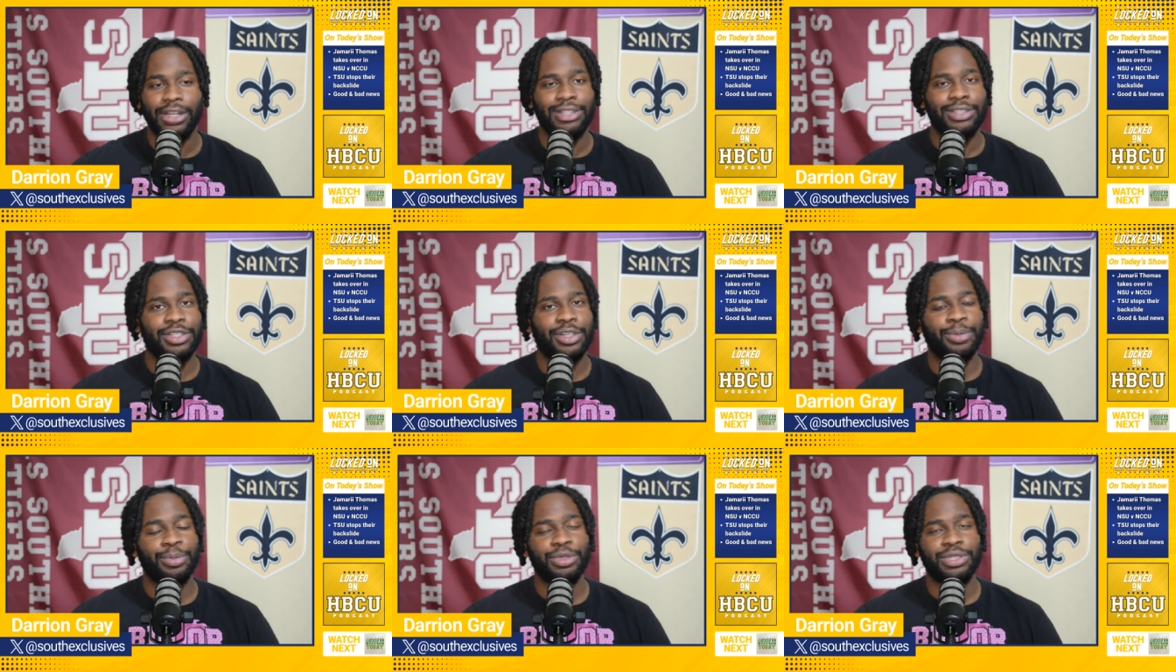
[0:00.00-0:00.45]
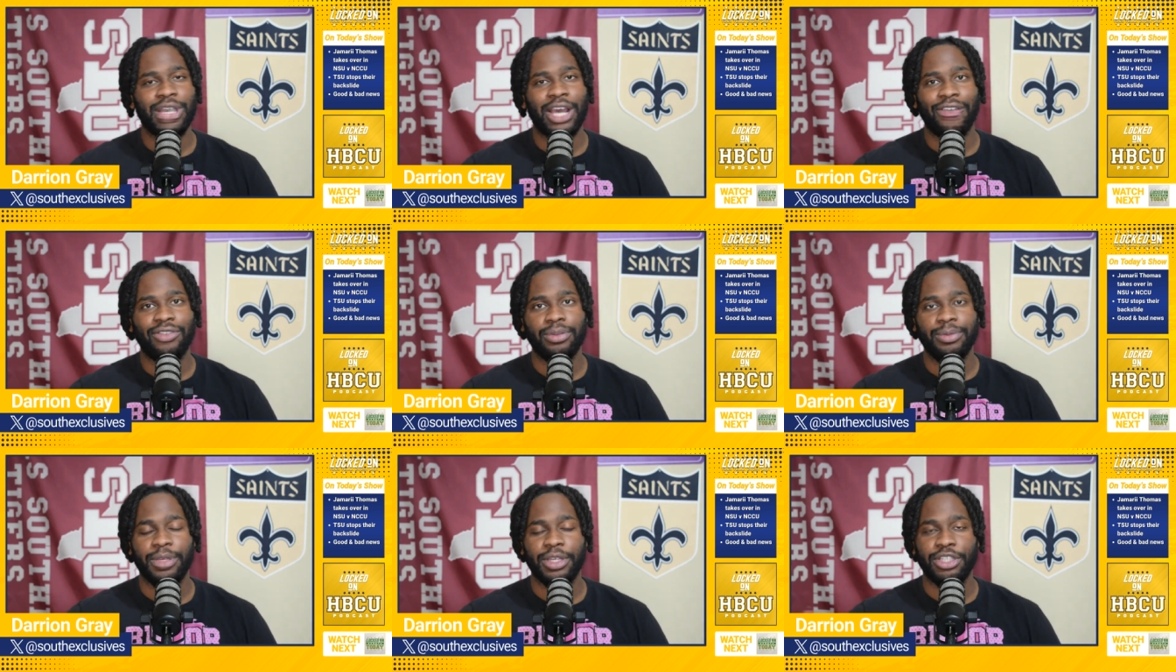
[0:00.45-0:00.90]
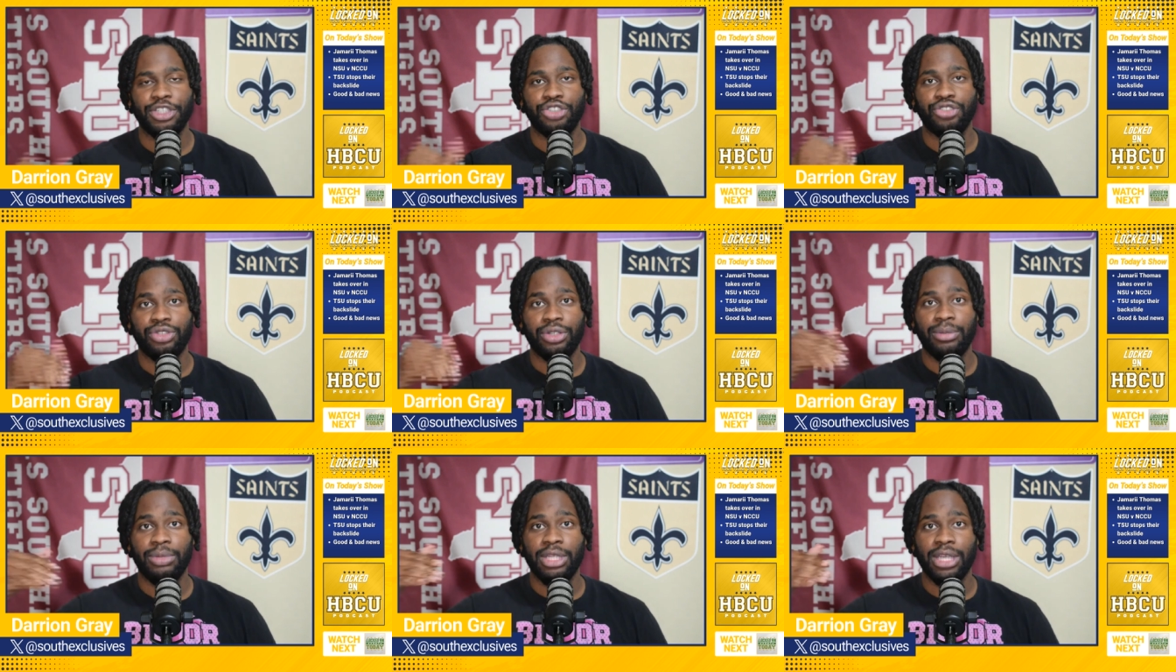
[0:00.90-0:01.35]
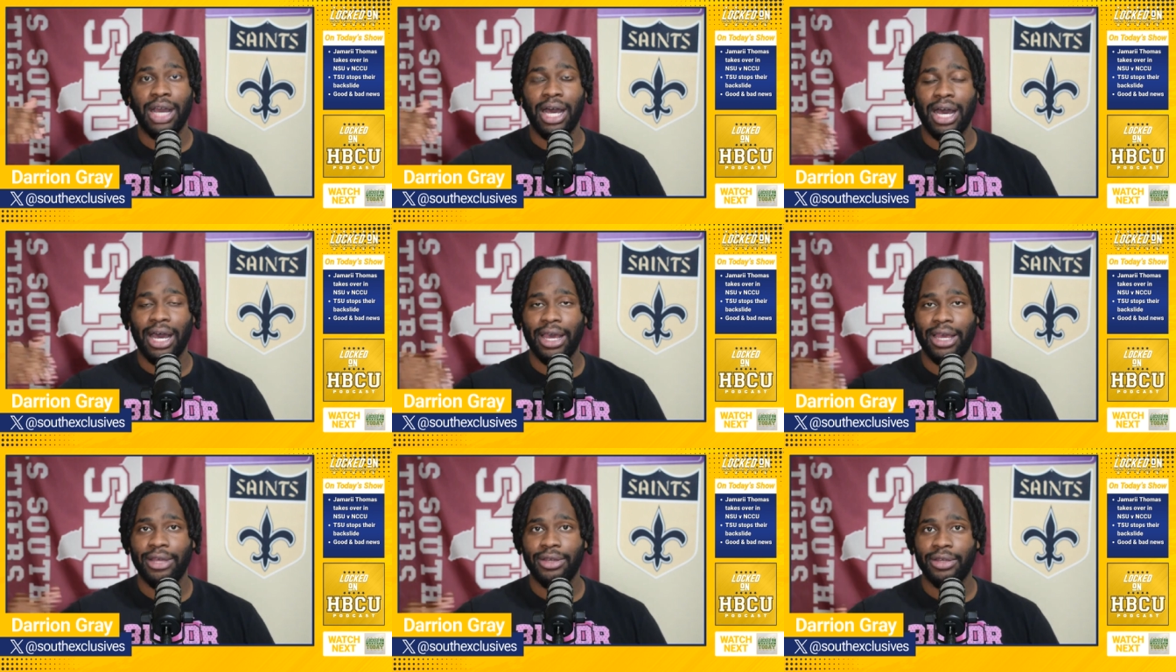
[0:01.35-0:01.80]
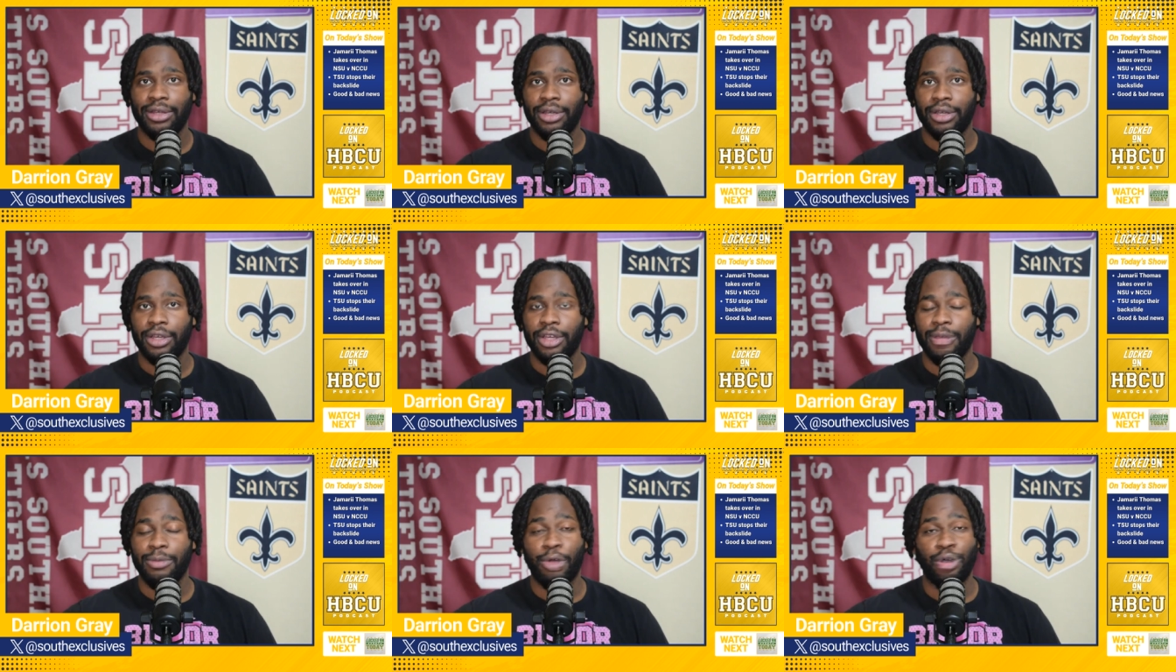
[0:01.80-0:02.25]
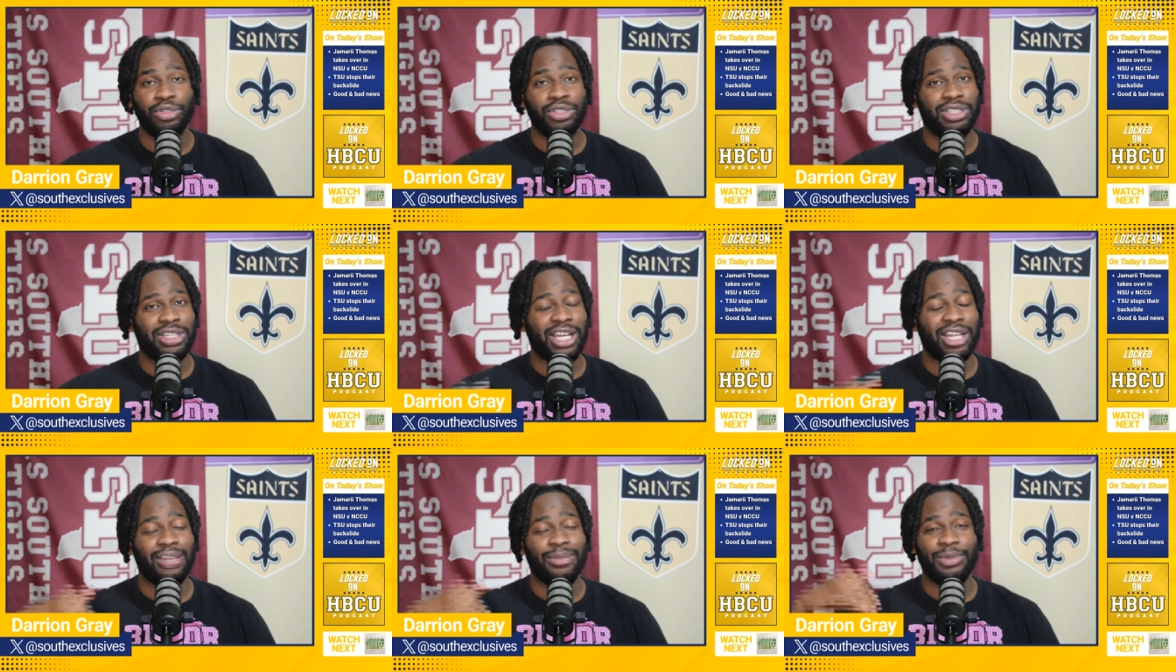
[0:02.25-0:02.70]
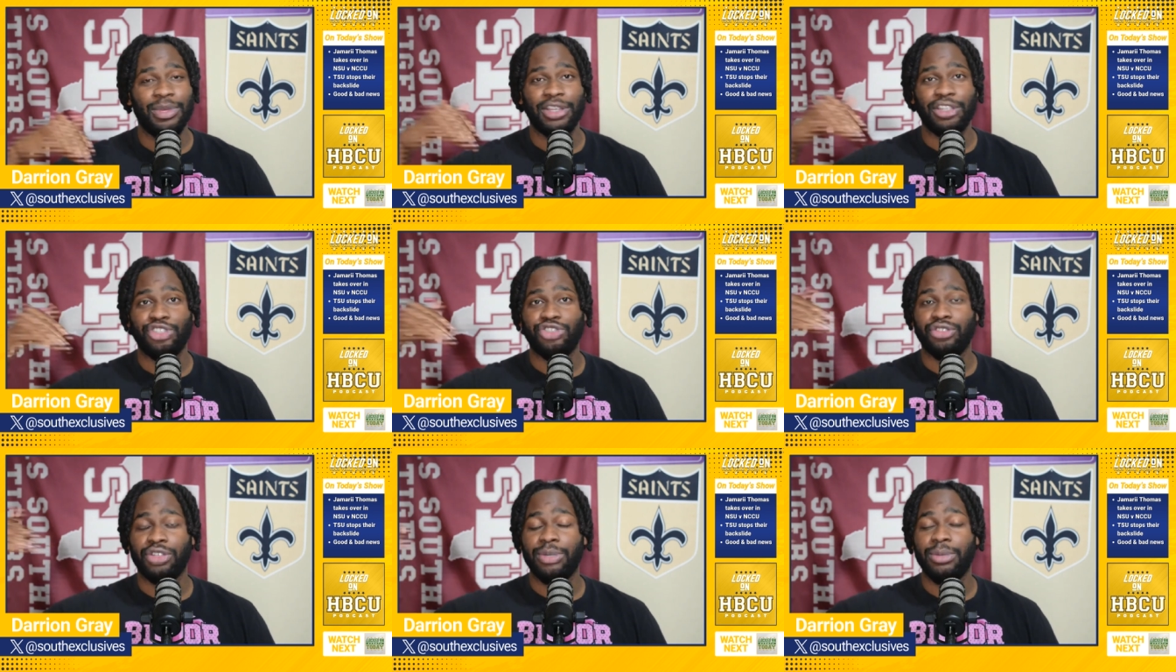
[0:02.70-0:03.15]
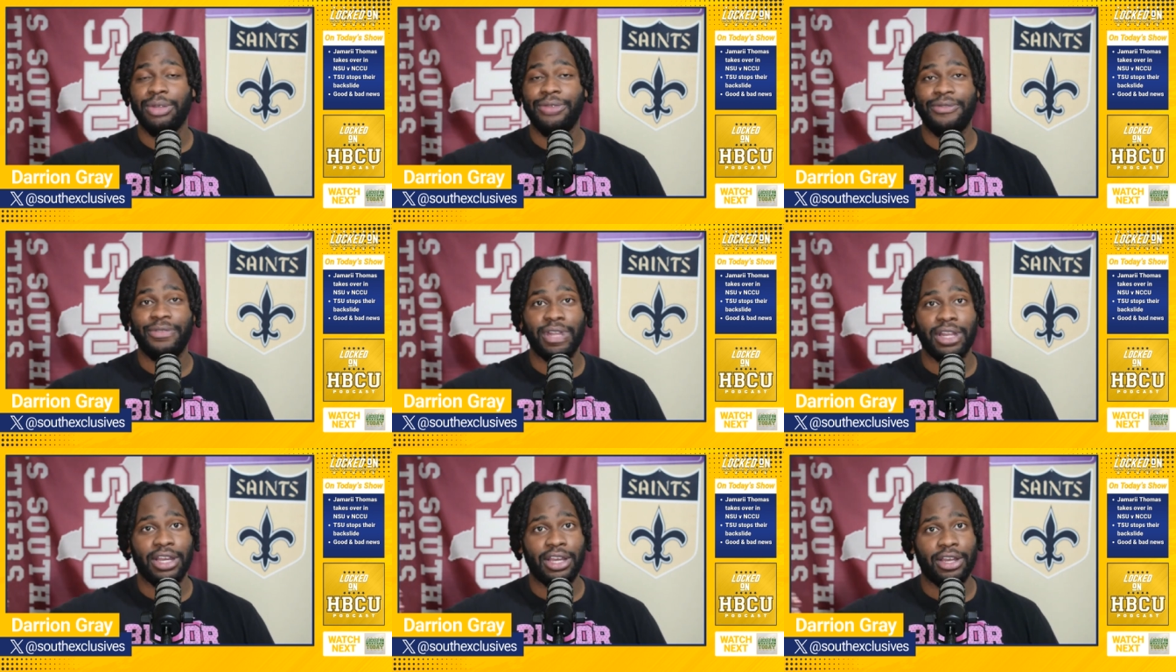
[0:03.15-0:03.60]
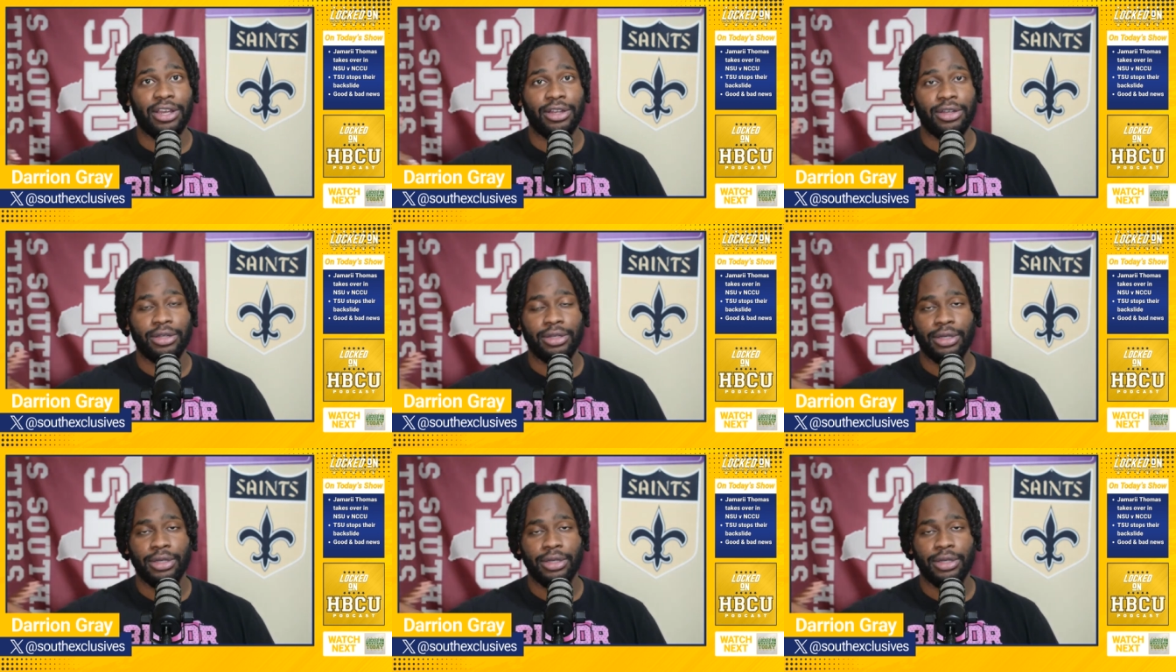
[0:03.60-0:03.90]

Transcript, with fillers: tempers have to be extremely high. Emotions have to be extremely flared